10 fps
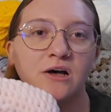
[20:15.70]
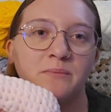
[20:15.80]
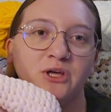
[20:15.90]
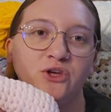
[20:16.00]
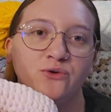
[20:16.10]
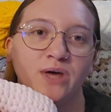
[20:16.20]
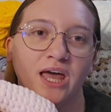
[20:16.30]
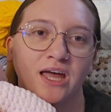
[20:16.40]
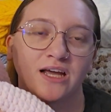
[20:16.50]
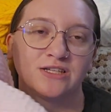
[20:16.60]
you
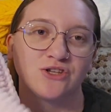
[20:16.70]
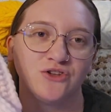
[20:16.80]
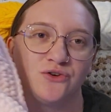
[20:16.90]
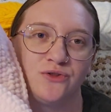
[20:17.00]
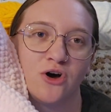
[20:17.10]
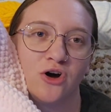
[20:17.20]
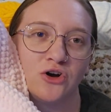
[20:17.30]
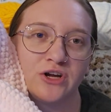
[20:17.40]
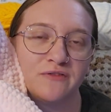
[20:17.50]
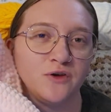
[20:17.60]
can exclude the
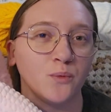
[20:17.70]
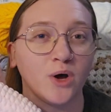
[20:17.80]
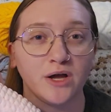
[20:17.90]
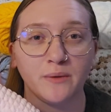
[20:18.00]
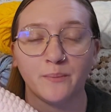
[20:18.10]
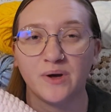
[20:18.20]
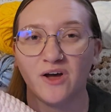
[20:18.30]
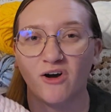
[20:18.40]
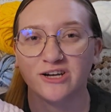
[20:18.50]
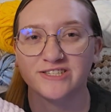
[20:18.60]
heart if you want,
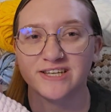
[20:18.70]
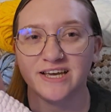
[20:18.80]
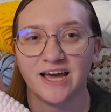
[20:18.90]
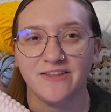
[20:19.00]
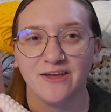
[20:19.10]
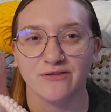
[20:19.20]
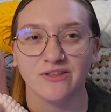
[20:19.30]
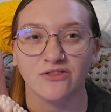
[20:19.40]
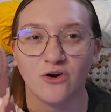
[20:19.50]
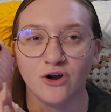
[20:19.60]
but honestly I think
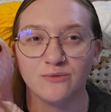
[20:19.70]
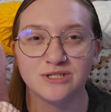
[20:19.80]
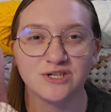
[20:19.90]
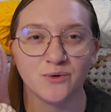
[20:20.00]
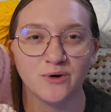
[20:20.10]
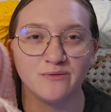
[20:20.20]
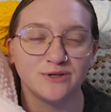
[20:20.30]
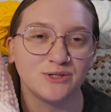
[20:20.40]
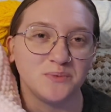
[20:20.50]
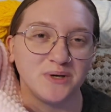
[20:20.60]
that the heart would still work
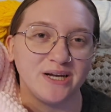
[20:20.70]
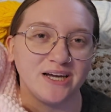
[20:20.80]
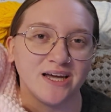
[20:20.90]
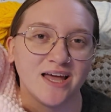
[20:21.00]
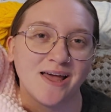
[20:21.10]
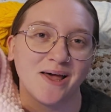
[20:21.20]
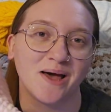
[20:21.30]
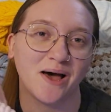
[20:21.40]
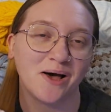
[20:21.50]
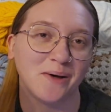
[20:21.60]
for spring
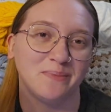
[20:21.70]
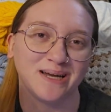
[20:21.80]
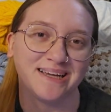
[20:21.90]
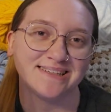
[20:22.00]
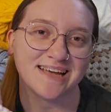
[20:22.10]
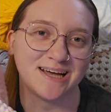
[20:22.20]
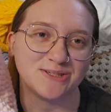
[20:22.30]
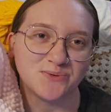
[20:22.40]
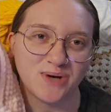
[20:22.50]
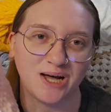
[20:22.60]
bunnies
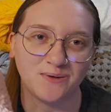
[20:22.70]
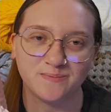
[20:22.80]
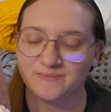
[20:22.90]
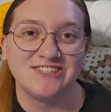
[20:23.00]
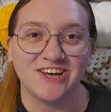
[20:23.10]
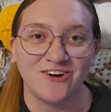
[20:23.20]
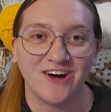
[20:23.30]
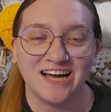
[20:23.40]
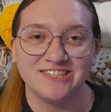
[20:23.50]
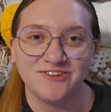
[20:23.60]
as well. So
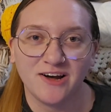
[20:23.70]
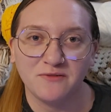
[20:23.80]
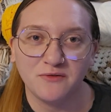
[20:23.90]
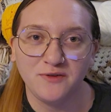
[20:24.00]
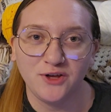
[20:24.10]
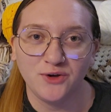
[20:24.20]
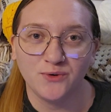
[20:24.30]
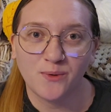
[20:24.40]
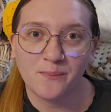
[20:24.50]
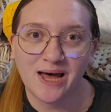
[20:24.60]
I do have a
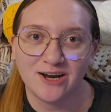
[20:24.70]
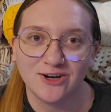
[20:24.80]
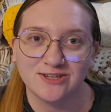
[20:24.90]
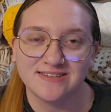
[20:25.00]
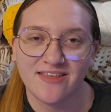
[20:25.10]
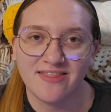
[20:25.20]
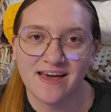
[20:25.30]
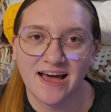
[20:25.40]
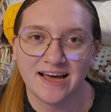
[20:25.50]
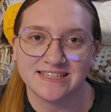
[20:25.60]
few patterns
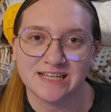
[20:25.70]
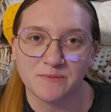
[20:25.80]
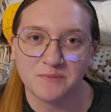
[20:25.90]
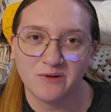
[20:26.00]
that some of my